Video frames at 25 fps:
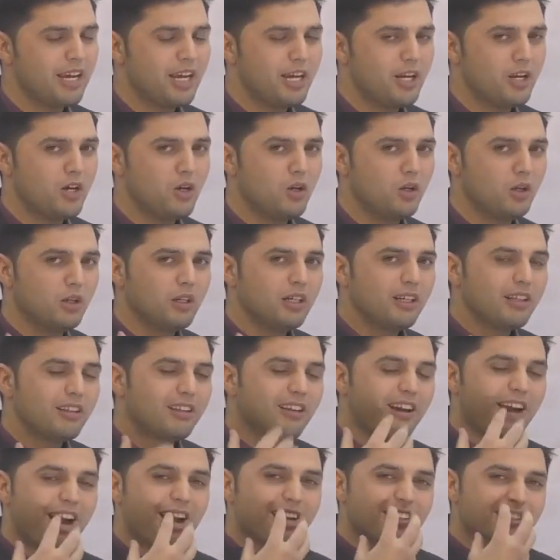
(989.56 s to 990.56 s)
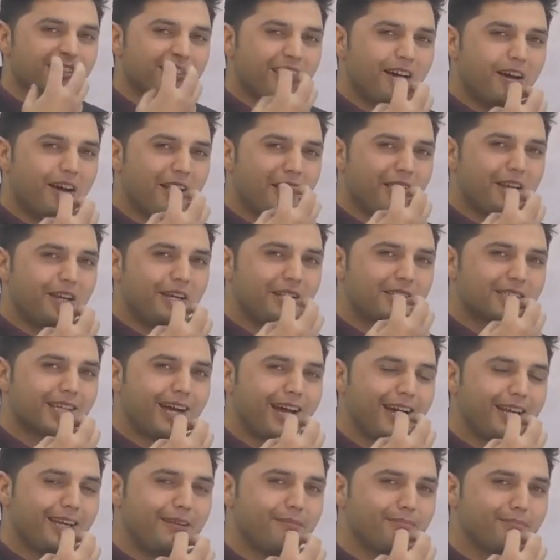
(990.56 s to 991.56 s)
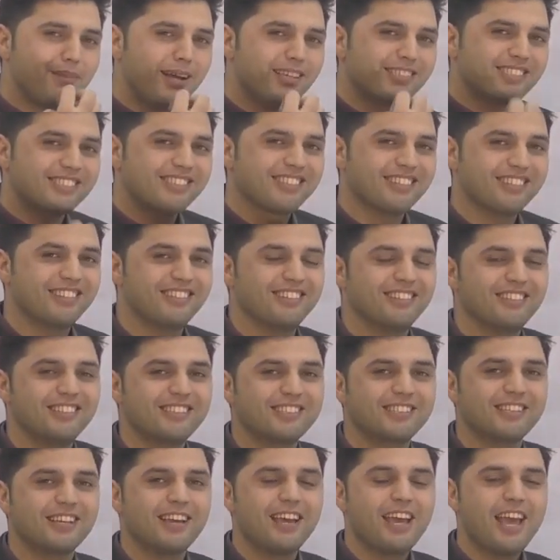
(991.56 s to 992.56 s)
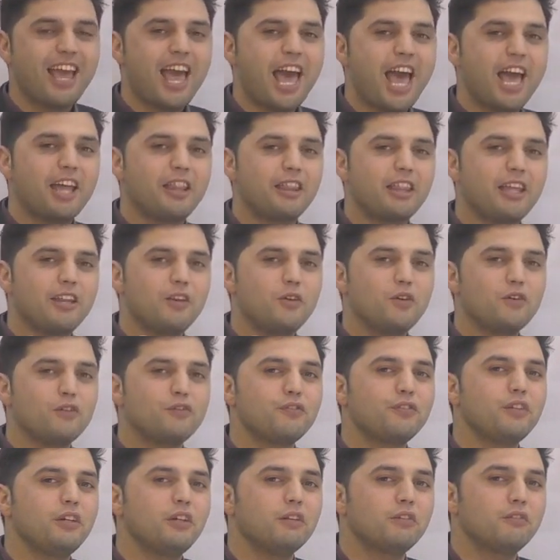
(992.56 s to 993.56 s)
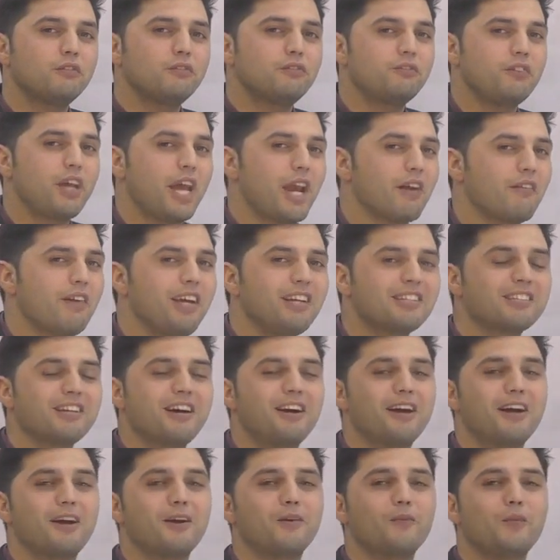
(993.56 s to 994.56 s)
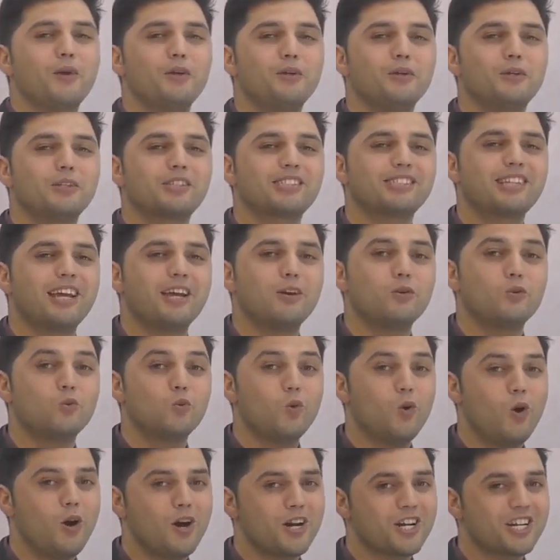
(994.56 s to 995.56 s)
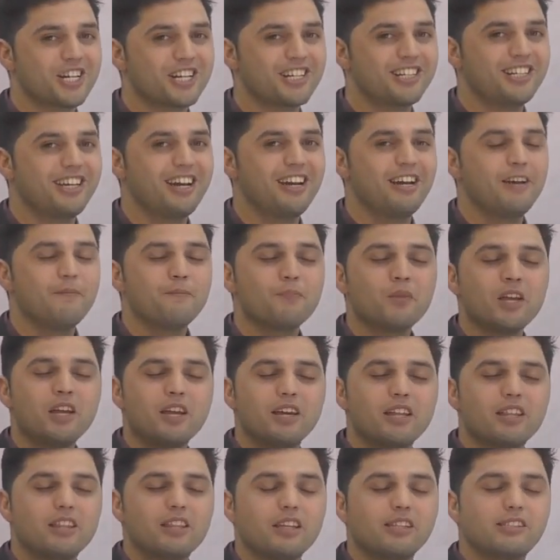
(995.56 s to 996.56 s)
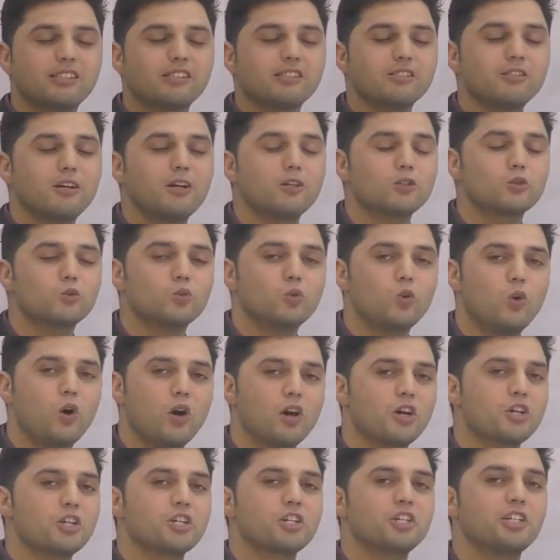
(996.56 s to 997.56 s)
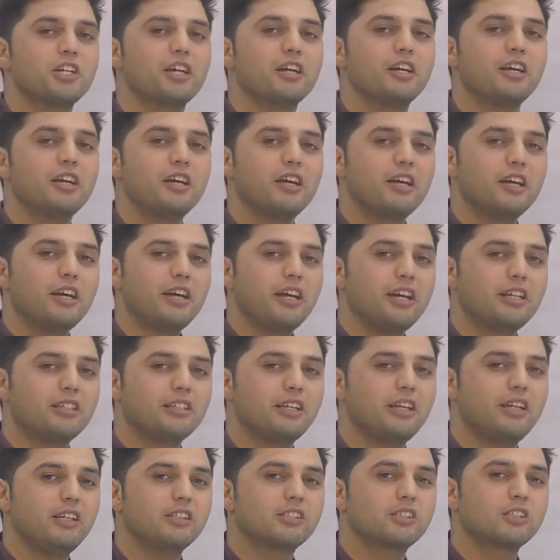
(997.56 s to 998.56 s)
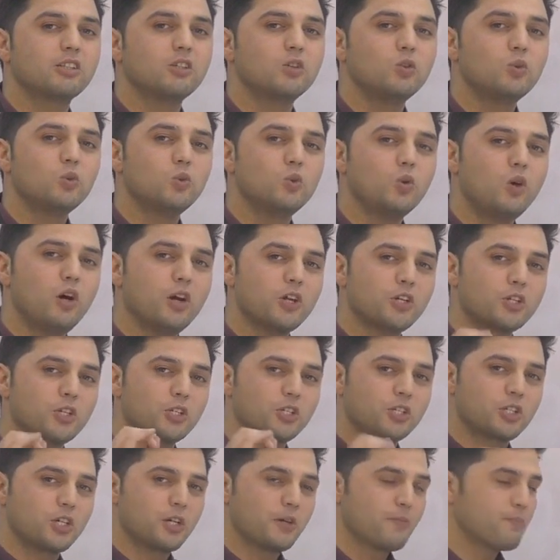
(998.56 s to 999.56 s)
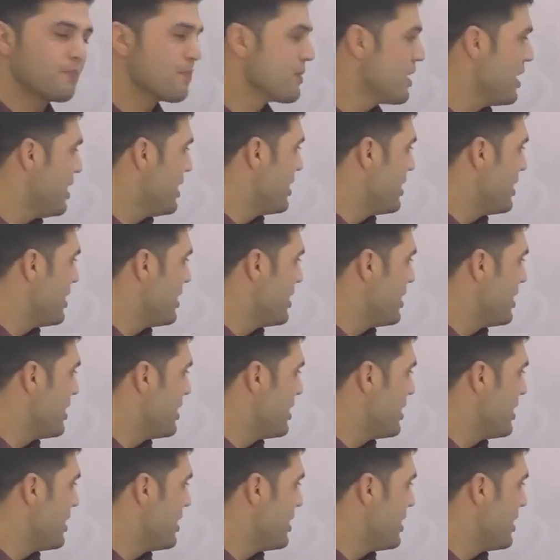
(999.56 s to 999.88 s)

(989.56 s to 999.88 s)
You know, there are tiny, tiny muscles, and then you feel very tired when you say washed. This is not washed, it is washed.